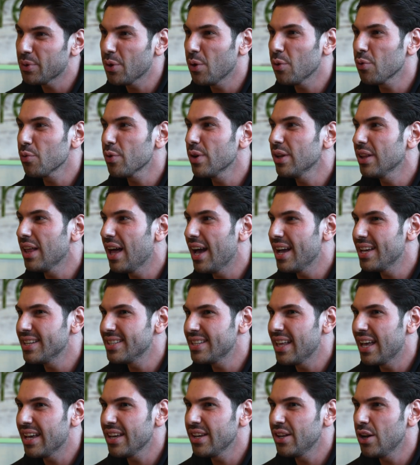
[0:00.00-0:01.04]
don't realize
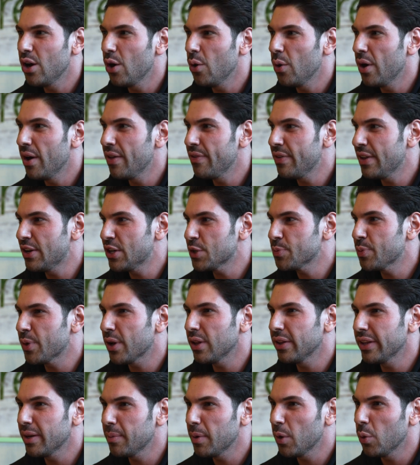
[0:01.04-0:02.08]
that, they just put a
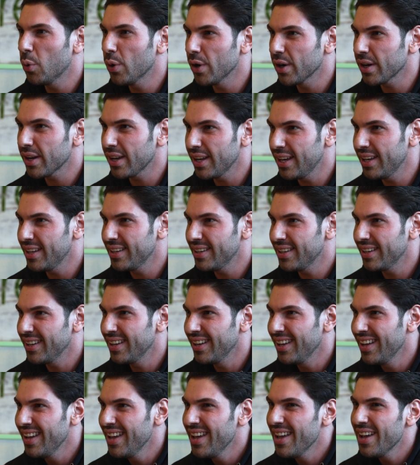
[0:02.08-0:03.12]
little bit of work in.
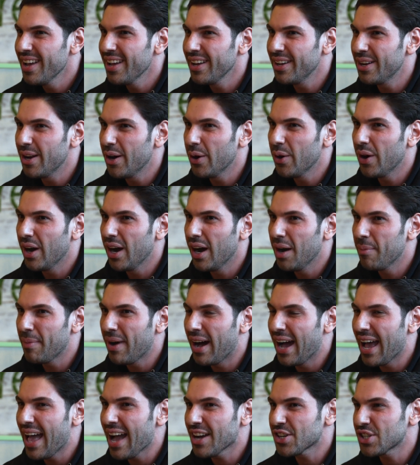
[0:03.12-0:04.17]

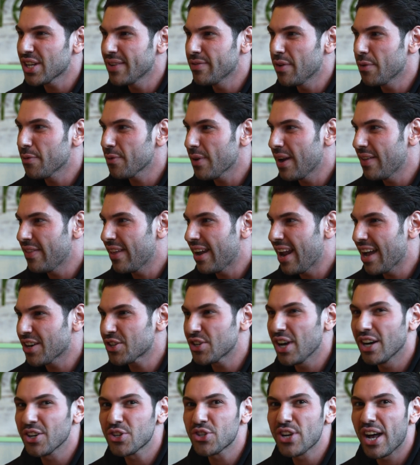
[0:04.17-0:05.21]
I actually have a friend that
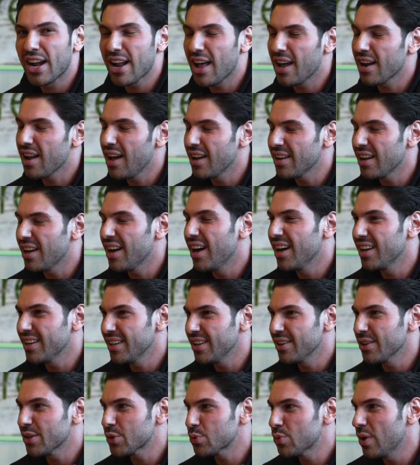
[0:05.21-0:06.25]
I'll shout out on
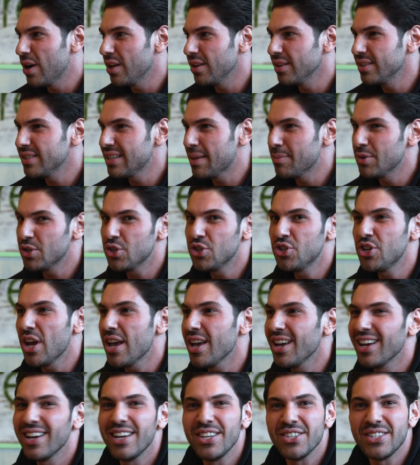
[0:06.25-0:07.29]
here as well. His name
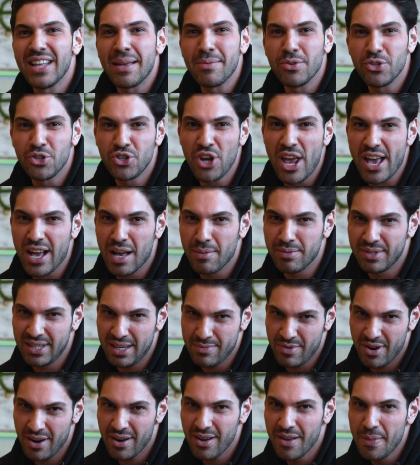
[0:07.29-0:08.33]
is Jacob
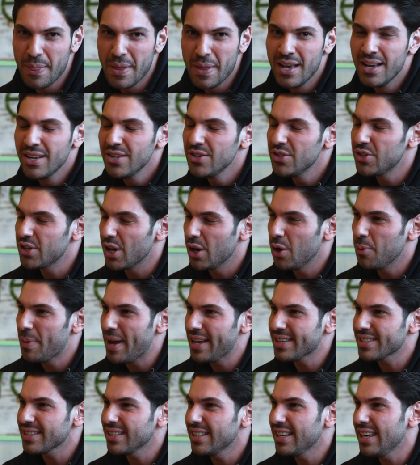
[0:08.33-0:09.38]
Zemer. So
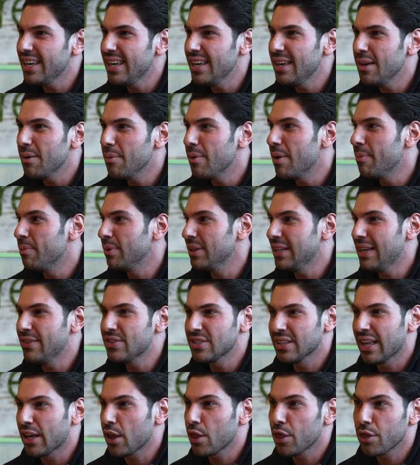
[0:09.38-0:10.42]
basically, he believes
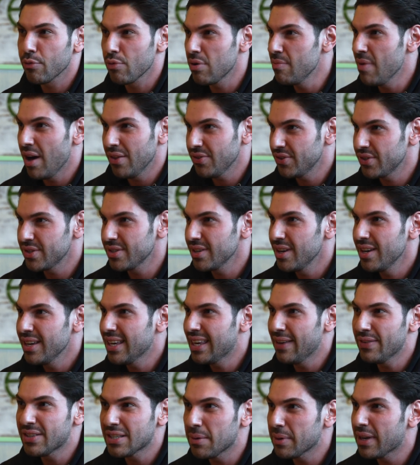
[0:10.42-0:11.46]
in like 3 months.
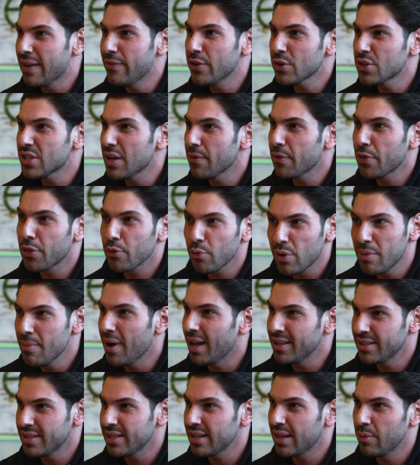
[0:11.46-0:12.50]
Give yourself 3
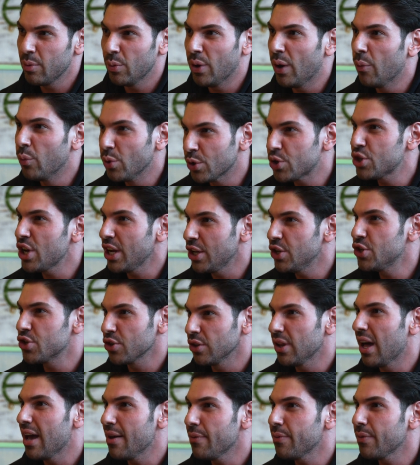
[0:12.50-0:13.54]
months, and it will change your
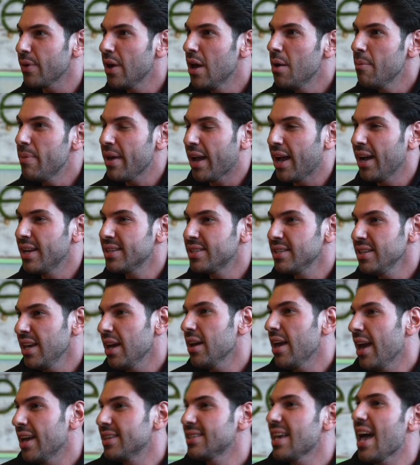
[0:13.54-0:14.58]
life. Because
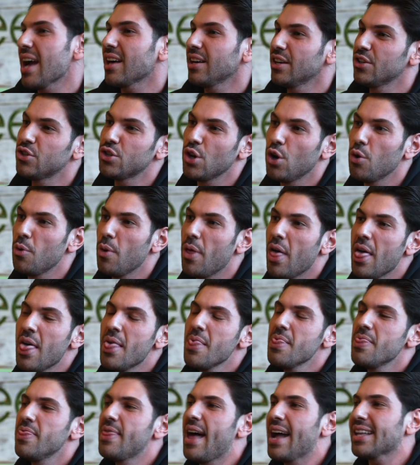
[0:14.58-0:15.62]
exactly. So
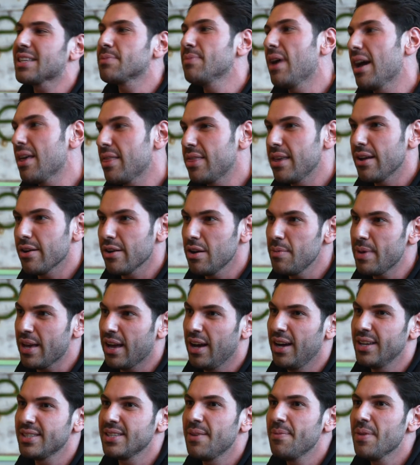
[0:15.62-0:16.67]
that's my theory
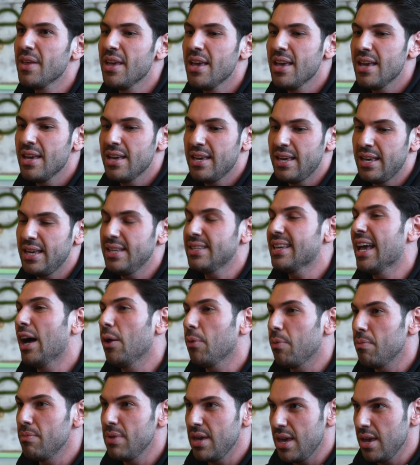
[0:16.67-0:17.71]
because he's
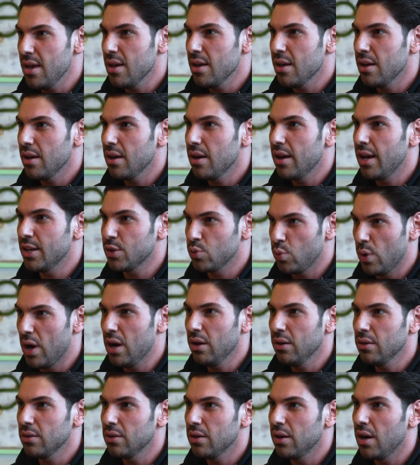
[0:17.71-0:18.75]
helped me as
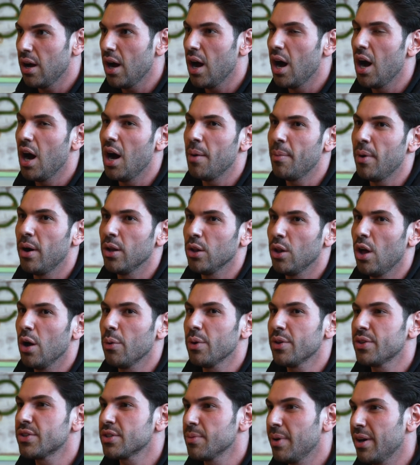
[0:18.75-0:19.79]
well. Along
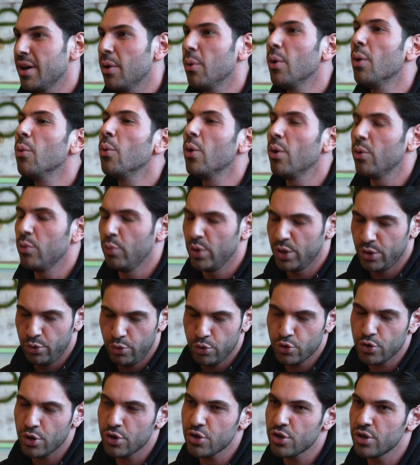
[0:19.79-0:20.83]
with nutrition, with
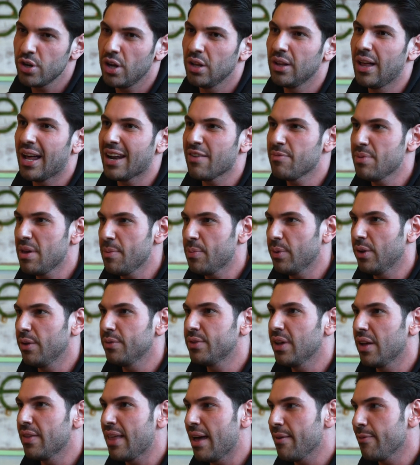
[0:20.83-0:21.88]
nutrition, a lot of people
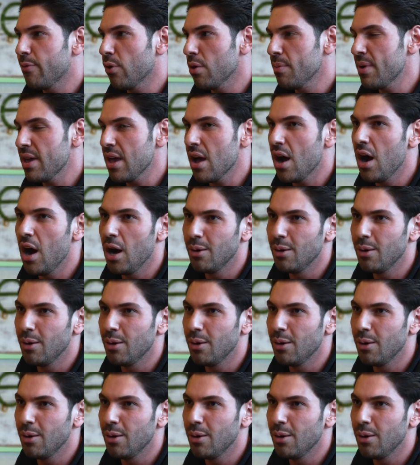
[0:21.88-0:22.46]
have done that for me,